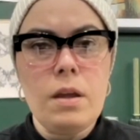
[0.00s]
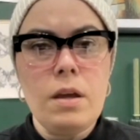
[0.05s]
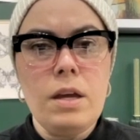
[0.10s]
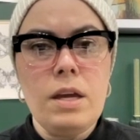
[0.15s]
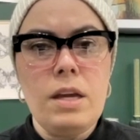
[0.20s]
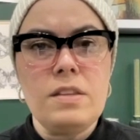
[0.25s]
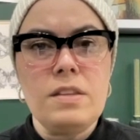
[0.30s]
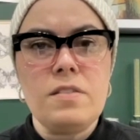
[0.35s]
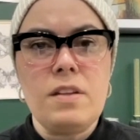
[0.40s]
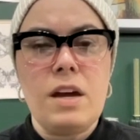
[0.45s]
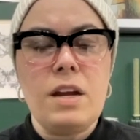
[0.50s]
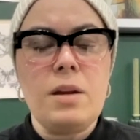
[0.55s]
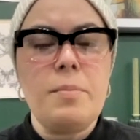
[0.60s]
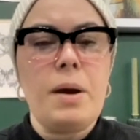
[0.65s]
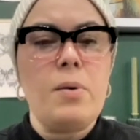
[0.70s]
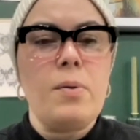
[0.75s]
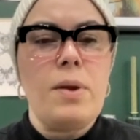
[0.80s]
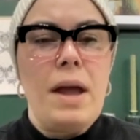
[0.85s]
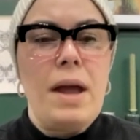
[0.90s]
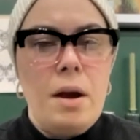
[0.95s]
it's not
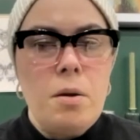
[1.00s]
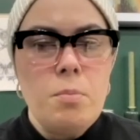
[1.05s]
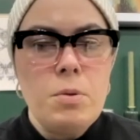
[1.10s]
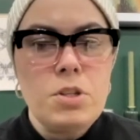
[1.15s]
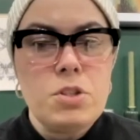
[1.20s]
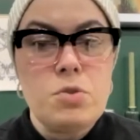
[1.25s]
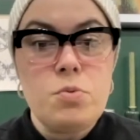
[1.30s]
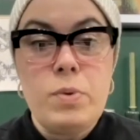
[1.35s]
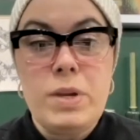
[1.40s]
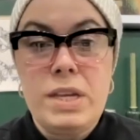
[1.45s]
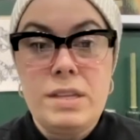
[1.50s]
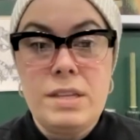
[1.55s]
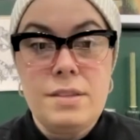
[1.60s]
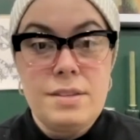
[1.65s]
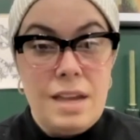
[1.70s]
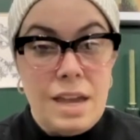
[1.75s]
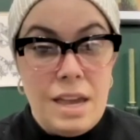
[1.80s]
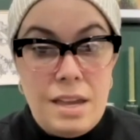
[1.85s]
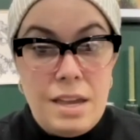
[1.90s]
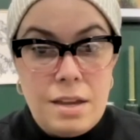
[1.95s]
about how much we can
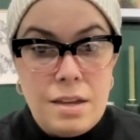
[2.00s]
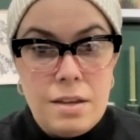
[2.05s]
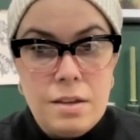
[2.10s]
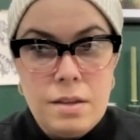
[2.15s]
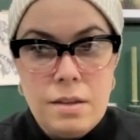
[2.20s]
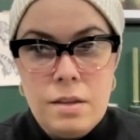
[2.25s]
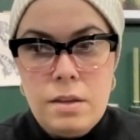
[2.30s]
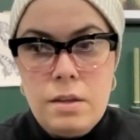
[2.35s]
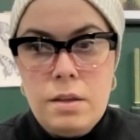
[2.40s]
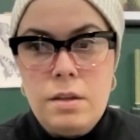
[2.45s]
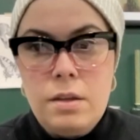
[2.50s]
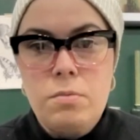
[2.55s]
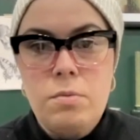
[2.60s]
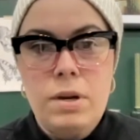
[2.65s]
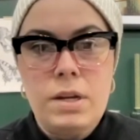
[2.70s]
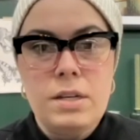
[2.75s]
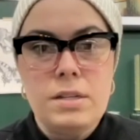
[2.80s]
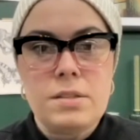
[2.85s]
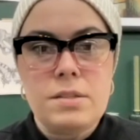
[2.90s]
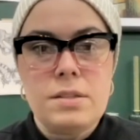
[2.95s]
take,
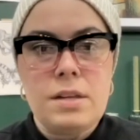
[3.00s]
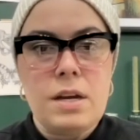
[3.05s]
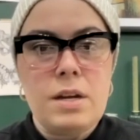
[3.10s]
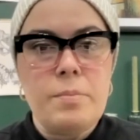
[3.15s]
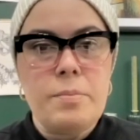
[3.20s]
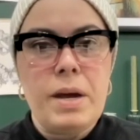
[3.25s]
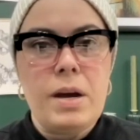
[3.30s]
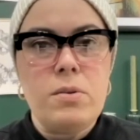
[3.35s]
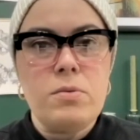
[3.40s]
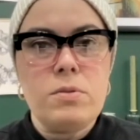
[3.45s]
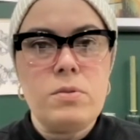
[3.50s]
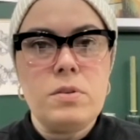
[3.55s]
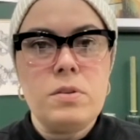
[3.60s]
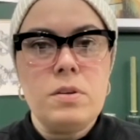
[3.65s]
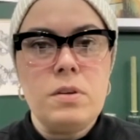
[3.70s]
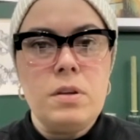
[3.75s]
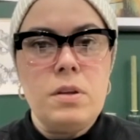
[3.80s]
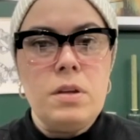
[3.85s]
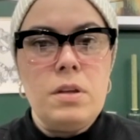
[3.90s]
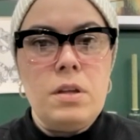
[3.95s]
right? It's not about
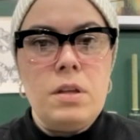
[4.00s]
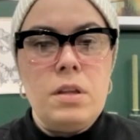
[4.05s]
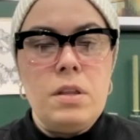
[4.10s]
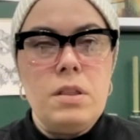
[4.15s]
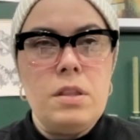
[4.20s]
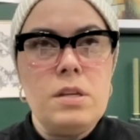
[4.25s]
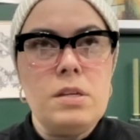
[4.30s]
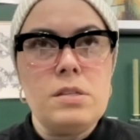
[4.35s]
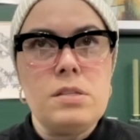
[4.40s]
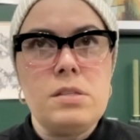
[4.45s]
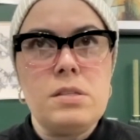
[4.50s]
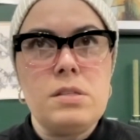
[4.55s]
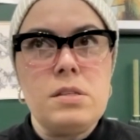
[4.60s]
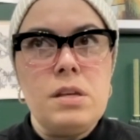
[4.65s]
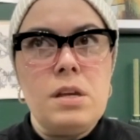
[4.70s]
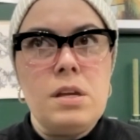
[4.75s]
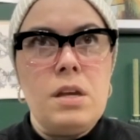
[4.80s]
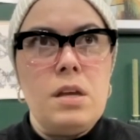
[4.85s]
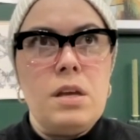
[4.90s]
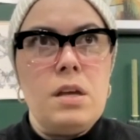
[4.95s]
this,
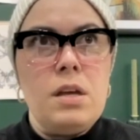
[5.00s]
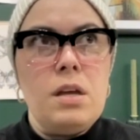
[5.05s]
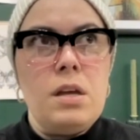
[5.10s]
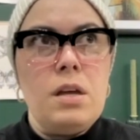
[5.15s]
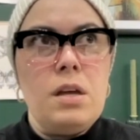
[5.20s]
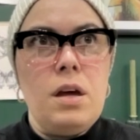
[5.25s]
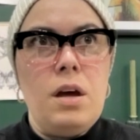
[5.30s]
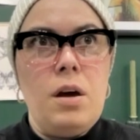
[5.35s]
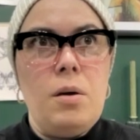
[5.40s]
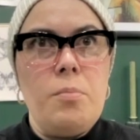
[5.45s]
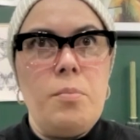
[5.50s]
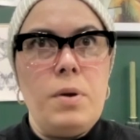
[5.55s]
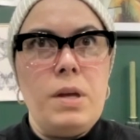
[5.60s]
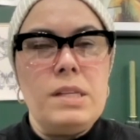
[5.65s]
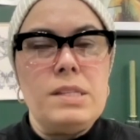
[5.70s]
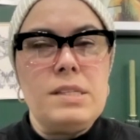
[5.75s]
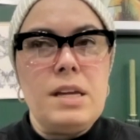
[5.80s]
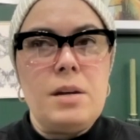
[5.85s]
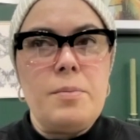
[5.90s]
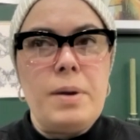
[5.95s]

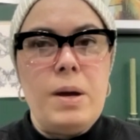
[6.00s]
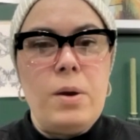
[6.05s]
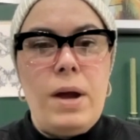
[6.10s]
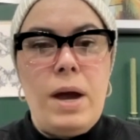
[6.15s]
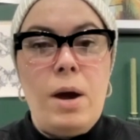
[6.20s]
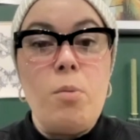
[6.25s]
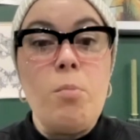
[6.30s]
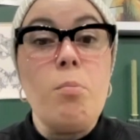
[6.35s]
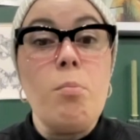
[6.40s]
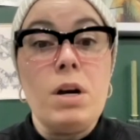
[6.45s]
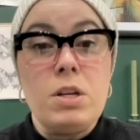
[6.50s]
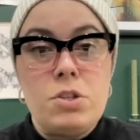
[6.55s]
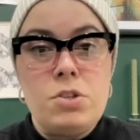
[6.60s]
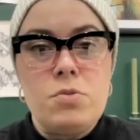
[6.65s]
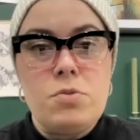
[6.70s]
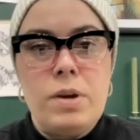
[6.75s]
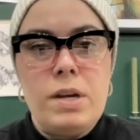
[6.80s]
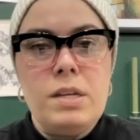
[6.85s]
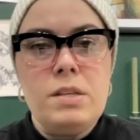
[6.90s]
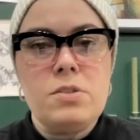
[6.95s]
it's not about how much,
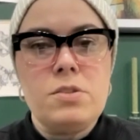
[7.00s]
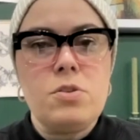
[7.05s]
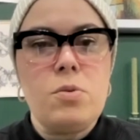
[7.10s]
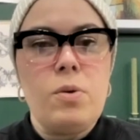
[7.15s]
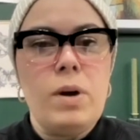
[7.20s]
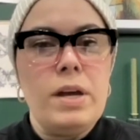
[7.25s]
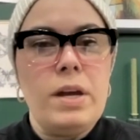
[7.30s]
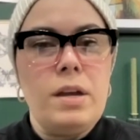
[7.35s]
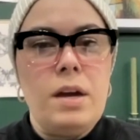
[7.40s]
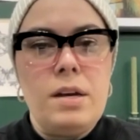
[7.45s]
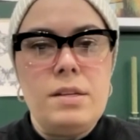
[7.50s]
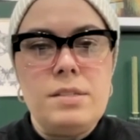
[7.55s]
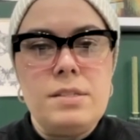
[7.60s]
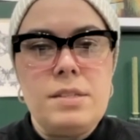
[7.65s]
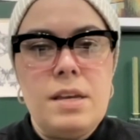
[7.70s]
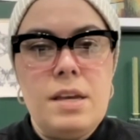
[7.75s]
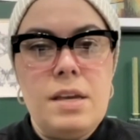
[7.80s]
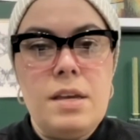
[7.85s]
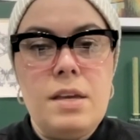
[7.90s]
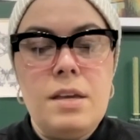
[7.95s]
right? So I
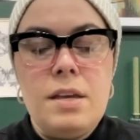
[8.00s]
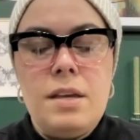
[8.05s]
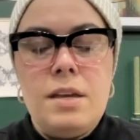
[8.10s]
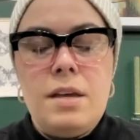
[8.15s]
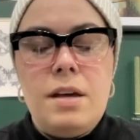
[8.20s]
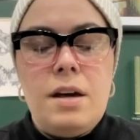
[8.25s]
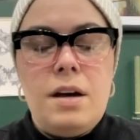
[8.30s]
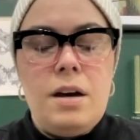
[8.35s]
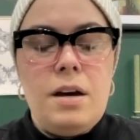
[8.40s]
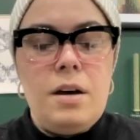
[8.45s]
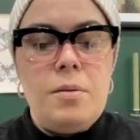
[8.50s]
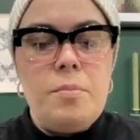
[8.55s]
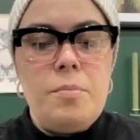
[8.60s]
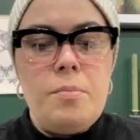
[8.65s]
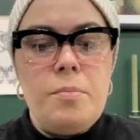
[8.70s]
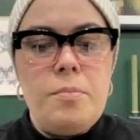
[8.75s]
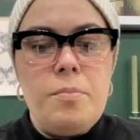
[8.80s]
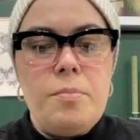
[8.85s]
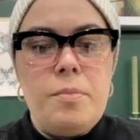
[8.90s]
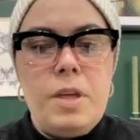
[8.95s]
say,
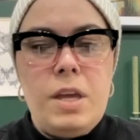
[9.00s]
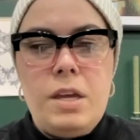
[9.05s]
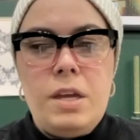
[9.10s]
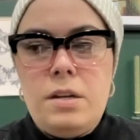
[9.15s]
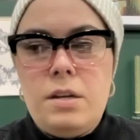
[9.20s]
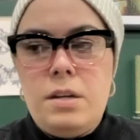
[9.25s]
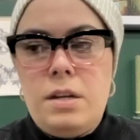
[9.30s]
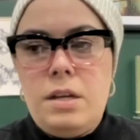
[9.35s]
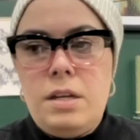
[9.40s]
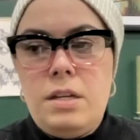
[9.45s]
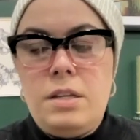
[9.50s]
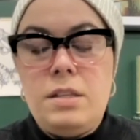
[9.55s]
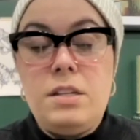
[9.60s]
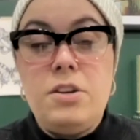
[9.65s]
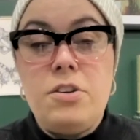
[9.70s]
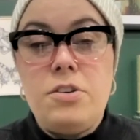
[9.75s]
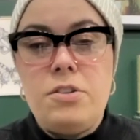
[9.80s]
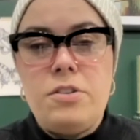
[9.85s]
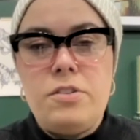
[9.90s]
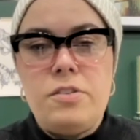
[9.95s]
in
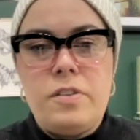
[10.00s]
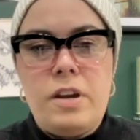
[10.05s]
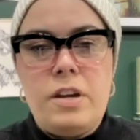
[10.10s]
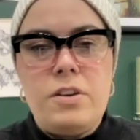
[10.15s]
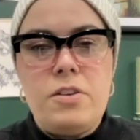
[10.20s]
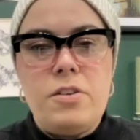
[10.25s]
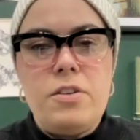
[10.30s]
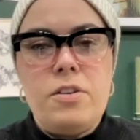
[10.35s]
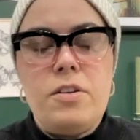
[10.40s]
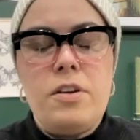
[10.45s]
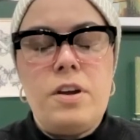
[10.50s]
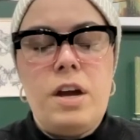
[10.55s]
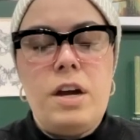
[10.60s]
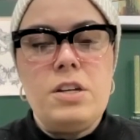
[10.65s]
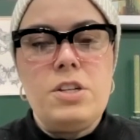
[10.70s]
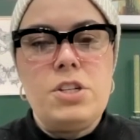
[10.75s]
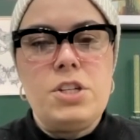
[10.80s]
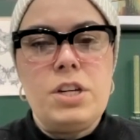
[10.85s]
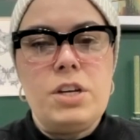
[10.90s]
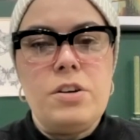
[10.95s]
interior designer, I
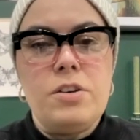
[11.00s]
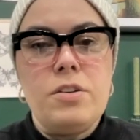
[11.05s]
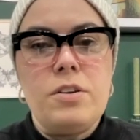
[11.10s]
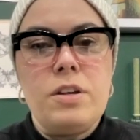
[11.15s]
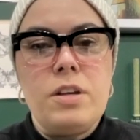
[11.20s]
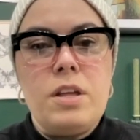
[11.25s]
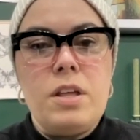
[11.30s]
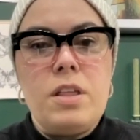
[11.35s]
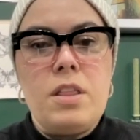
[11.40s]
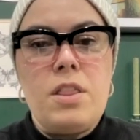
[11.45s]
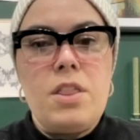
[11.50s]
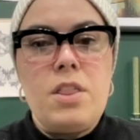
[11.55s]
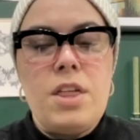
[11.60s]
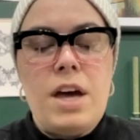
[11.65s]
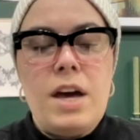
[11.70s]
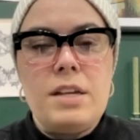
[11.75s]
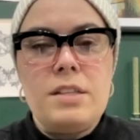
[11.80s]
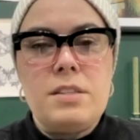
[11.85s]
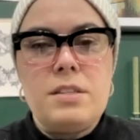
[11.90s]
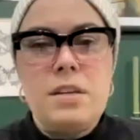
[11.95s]
shared
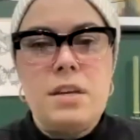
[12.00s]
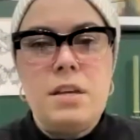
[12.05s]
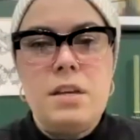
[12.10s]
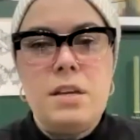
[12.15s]
that,